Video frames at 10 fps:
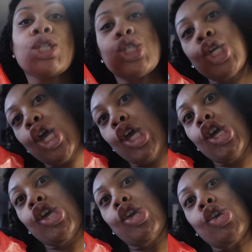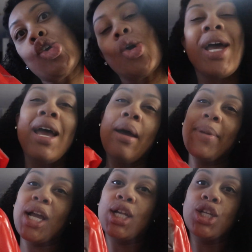so I'm
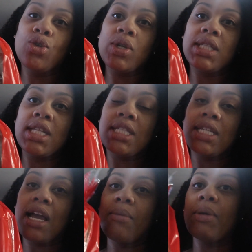not gonna do it this time.